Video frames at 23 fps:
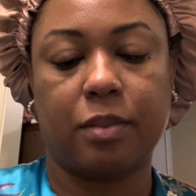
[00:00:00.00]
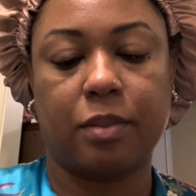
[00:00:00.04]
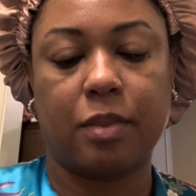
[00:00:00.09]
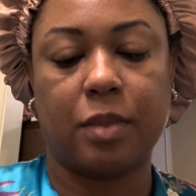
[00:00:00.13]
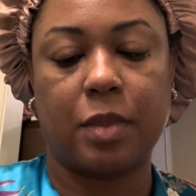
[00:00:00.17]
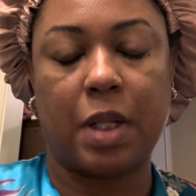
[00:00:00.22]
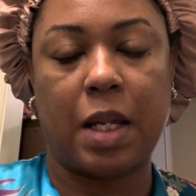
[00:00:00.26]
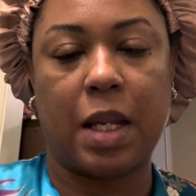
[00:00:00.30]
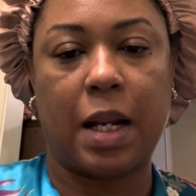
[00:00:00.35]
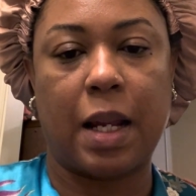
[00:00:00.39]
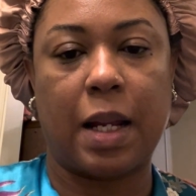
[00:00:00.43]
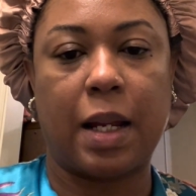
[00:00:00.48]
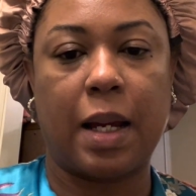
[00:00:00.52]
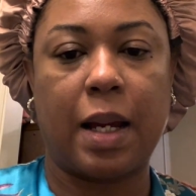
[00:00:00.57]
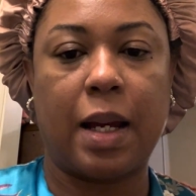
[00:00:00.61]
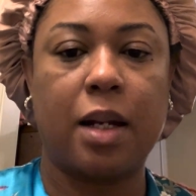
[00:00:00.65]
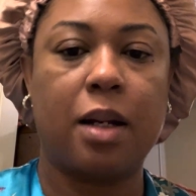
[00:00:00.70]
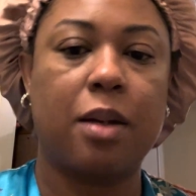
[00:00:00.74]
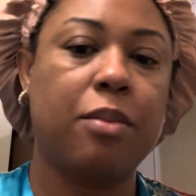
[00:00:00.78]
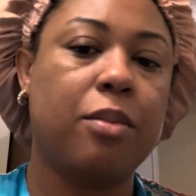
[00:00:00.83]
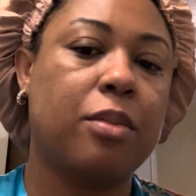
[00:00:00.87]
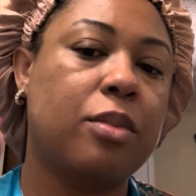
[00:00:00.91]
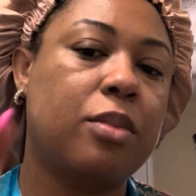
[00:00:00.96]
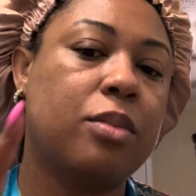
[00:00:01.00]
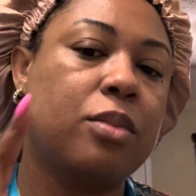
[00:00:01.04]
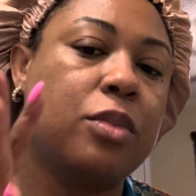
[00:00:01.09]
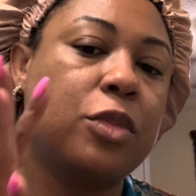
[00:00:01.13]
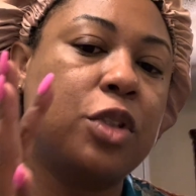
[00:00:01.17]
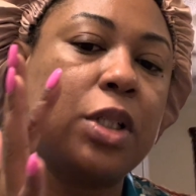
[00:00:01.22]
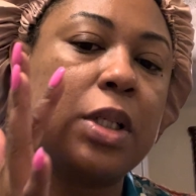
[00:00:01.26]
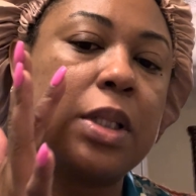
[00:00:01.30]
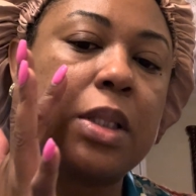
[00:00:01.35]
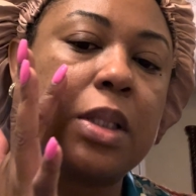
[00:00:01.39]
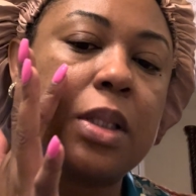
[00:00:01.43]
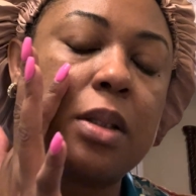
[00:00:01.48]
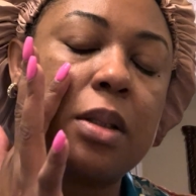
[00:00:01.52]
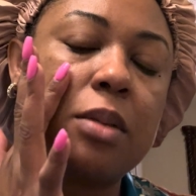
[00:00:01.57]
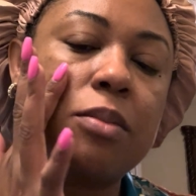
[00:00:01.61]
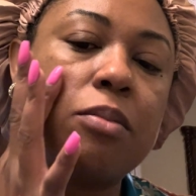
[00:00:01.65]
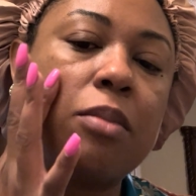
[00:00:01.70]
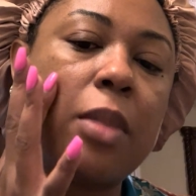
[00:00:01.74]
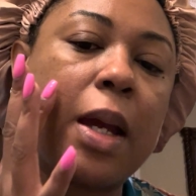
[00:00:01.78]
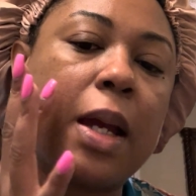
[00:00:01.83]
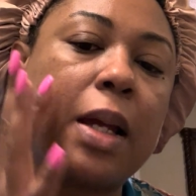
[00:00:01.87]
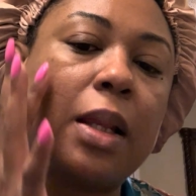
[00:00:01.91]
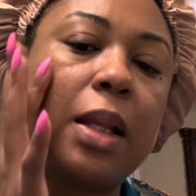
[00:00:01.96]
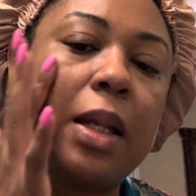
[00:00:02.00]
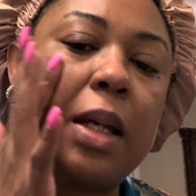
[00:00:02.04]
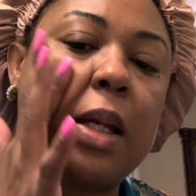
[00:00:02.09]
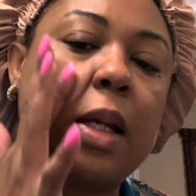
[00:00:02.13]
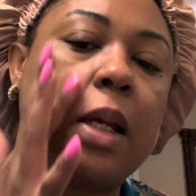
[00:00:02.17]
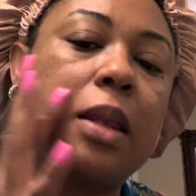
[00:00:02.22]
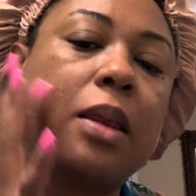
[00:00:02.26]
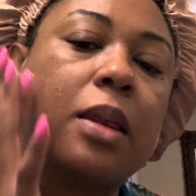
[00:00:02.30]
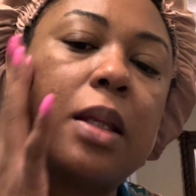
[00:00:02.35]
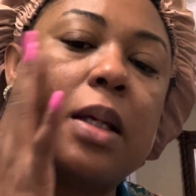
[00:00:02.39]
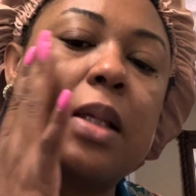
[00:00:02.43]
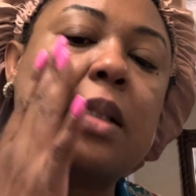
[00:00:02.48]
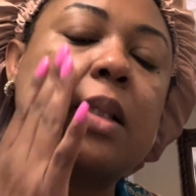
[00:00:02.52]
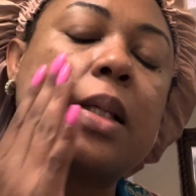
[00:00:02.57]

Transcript: And I kind of just mainly hit this